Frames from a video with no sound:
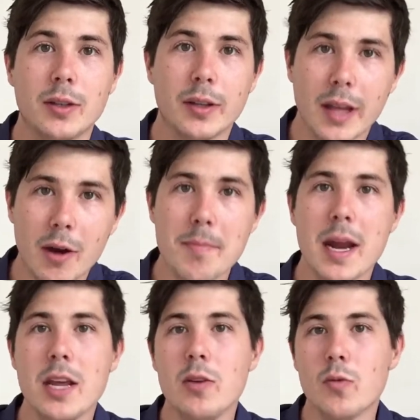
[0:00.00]
there are
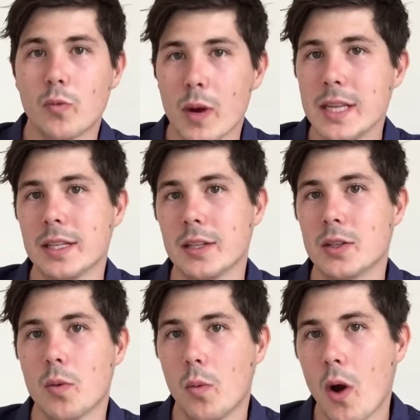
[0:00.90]
many reasons
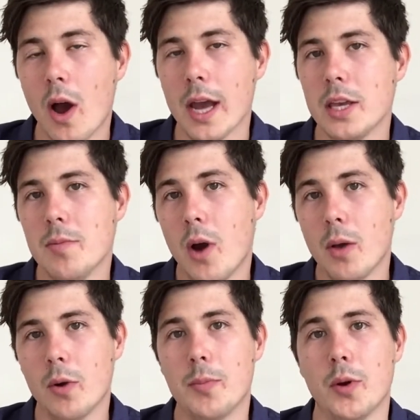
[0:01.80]
why you might
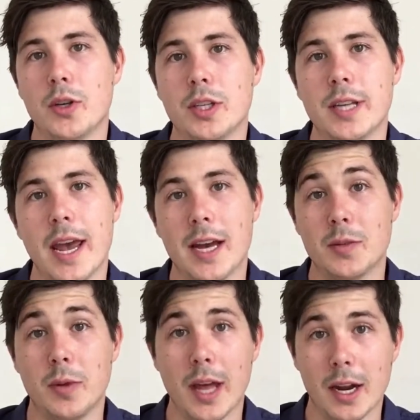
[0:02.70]
want to purchase a
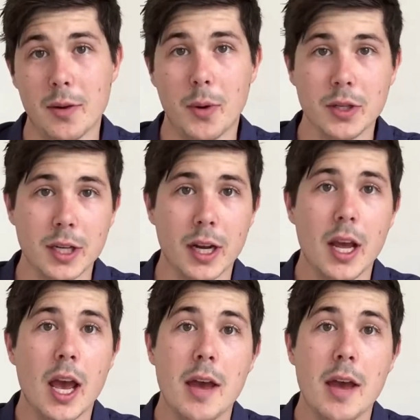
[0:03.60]
house without a deposit.